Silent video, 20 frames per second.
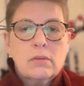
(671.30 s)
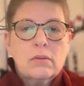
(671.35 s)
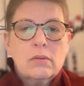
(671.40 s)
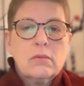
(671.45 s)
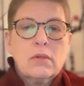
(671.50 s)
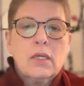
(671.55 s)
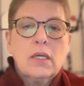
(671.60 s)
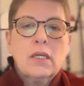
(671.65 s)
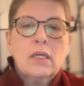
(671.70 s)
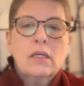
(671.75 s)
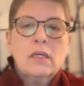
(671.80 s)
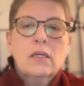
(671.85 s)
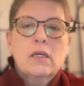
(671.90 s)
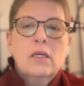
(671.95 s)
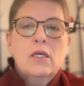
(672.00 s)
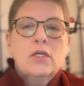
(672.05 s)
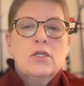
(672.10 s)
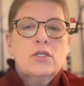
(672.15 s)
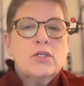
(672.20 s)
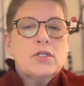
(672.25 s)
Okay.
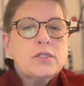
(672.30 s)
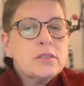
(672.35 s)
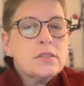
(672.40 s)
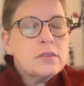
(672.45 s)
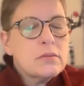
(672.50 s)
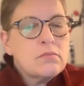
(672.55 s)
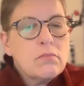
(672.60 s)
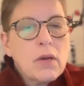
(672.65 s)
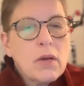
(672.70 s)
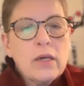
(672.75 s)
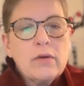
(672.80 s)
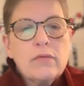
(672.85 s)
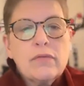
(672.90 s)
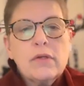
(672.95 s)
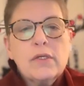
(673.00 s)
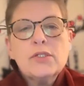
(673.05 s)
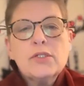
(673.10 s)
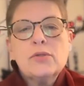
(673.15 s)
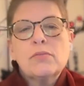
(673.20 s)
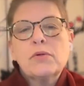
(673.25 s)
Just
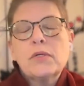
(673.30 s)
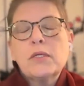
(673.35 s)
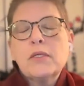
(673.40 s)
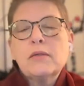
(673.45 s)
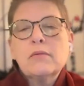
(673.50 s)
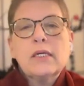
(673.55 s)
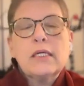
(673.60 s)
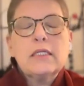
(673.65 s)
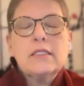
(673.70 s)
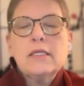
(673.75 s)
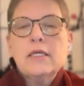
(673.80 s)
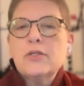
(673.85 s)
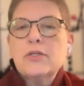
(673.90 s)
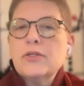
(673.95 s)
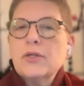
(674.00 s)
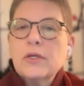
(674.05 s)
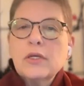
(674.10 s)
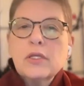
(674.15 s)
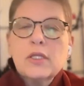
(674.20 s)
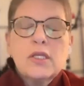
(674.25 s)
mindfulness of breathing
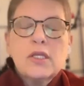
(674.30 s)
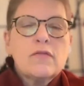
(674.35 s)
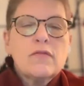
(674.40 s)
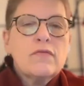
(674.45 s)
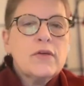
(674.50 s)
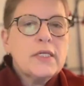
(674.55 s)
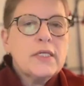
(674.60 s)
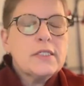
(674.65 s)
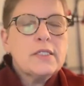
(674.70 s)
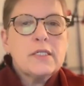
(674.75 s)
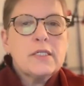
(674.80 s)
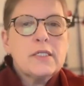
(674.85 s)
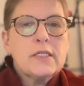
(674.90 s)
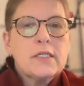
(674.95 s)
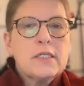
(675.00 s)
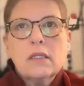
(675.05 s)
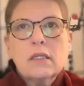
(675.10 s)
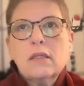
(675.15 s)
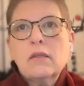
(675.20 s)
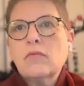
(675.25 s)
meditation, nothing fancy,
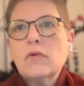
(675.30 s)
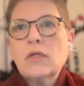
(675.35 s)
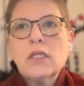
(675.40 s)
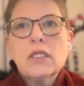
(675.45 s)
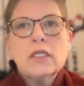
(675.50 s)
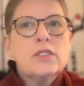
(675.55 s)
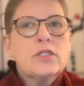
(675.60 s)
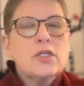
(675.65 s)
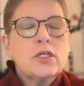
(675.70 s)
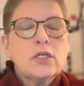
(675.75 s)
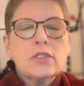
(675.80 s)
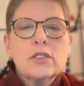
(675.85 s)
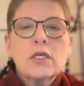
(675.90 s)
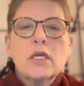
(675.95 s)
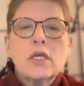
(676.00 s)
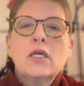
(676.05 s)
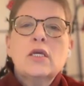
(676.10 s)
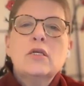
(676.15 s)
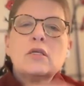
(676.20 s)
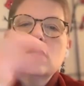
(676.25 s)
nothing religious,
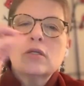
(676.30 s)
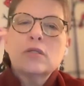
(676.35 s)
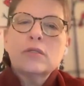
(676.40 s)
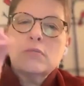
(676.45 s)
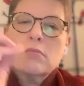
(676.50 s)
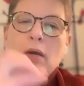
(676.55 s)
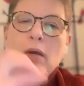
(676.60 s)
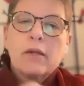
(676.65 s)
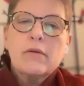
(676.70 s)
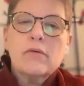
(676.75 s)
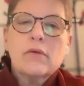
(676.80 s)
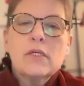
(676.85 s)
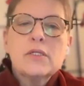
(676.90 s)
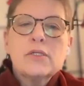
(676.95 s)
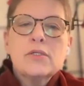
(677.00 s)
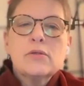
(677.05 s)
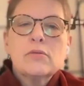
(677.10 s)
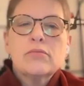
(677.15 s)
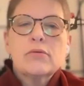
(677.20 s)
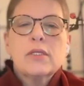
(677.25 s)
just
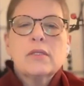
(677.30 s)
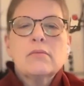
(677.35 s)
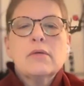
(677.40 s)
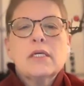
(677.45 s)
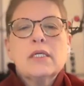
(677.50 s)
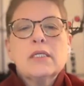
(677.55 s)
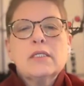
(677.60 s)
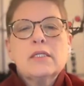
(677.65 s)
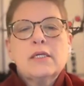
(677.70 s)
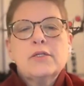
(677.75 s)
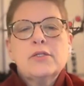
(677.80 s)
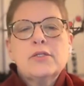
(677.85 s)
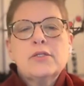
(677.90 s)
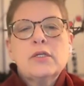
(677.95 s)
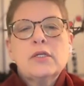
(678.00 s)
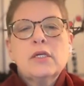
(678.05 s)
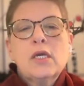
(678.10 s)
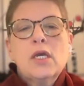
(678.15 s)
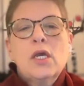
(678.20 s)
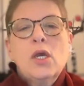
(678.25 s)
mindfulness of breathing meditation,
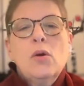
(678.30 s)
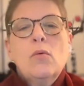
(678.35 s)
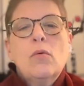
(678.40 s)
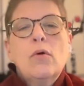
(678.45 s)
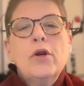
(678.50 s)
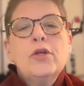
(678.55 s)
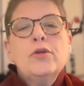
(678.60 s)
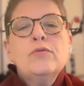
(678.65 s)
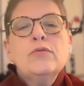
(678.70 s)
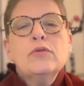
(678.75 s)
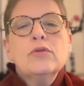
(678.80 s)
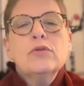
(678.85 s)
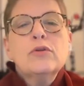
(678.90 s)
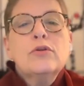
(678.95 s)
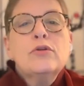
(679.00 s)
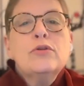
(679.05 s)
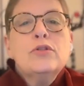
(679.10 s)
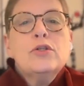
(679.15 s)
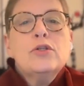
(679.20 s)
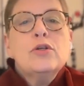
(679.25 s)
where you
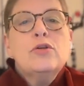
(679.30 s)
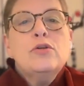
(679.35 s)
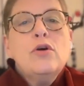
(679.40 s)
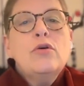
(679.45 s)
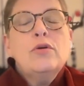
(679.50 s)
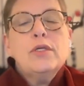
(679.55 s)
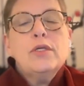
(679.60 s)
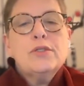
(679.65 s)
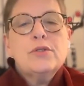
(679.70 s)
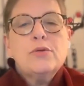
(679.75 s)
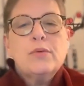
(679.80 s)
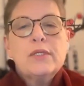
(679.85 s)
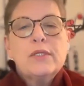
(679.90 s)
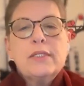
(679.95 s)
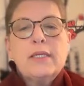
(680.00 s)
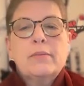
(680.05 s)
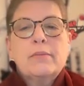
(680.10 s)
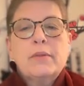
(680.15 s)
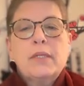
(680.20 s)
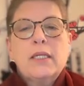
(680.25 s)
learn to notice
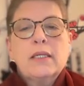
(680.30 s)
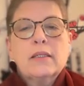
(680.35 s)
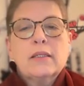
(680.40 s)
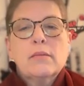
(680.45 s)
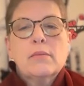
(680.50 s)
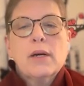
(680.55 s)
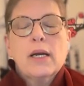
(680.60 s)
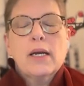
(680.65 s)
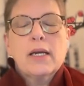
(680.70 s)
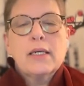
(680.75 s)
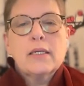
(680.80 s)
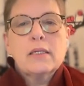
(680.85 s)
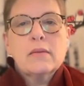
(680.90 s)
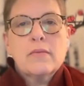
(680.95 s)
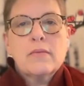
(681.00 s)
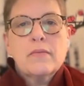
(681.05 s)
what's happening in the mind.